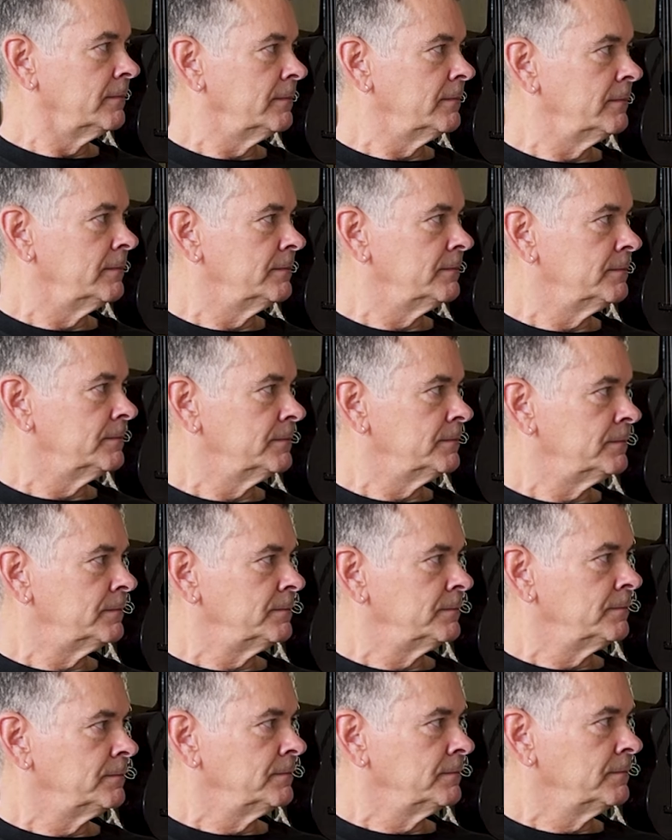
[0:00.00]

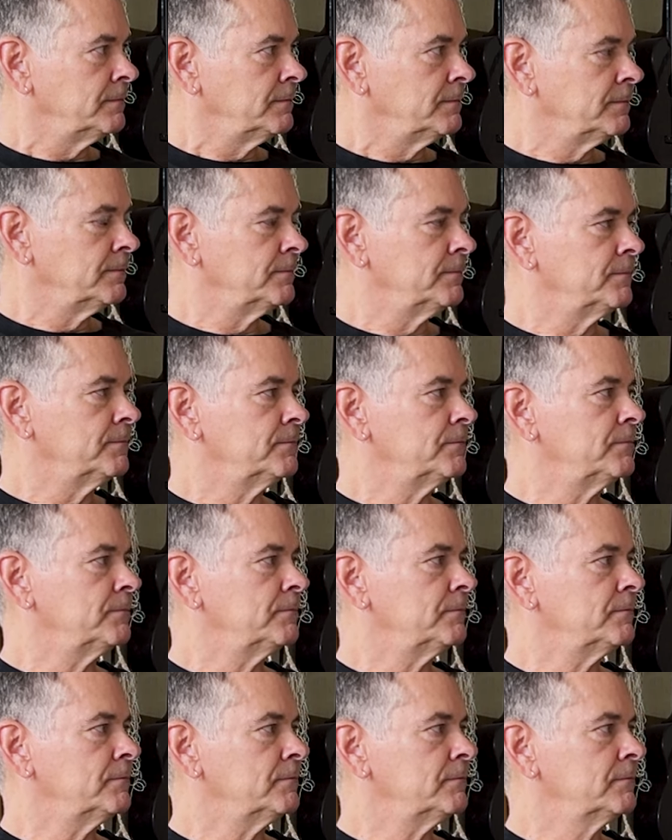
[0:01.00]

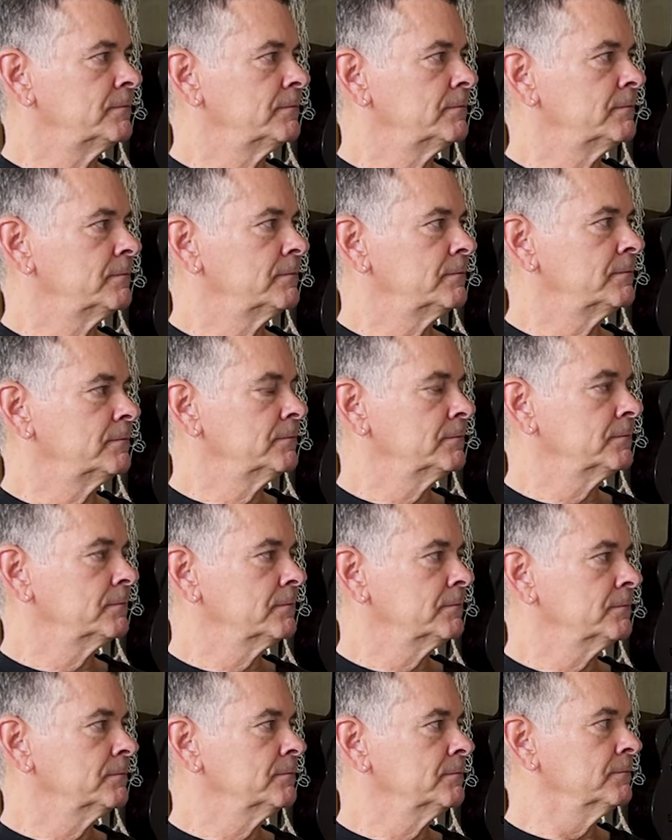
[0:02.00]

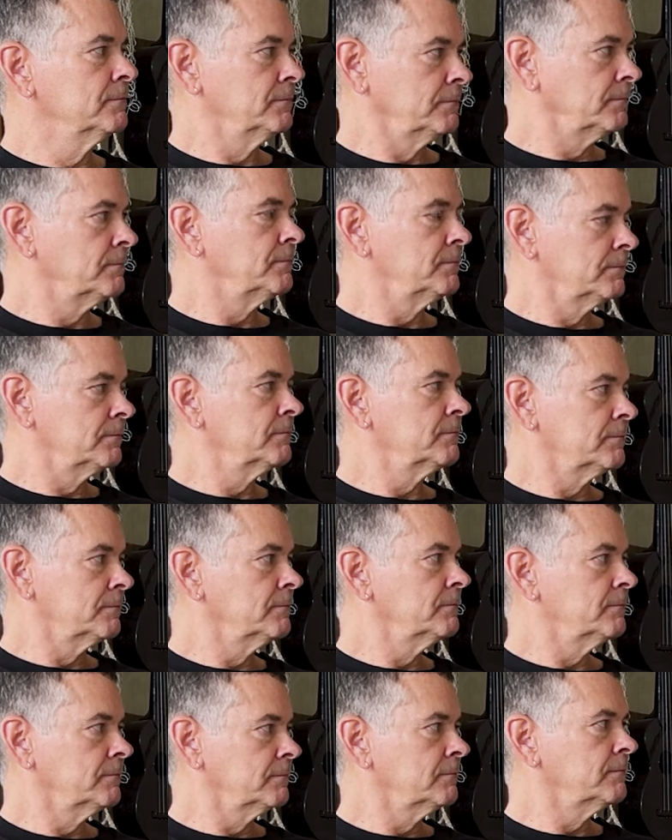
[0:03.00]

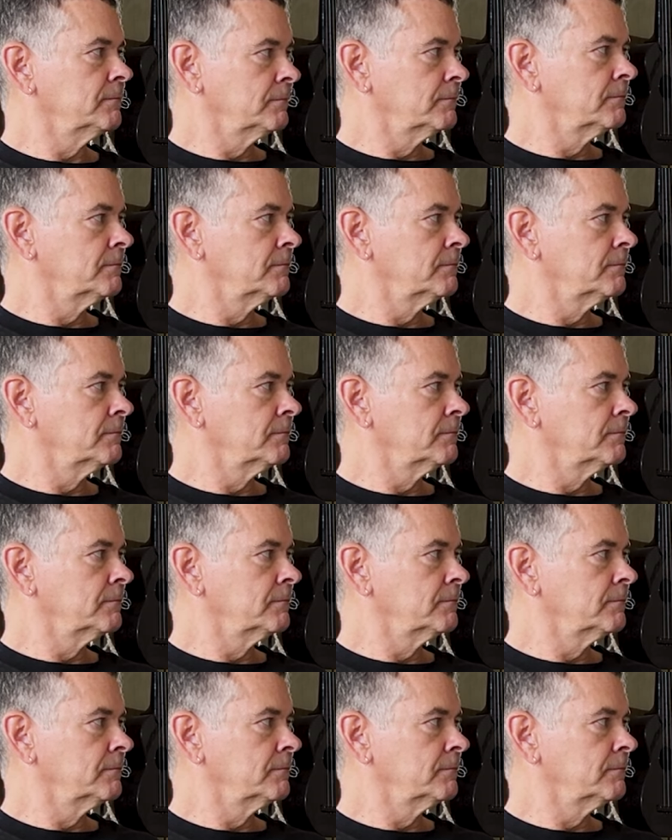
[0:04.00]
This person isn't speaking.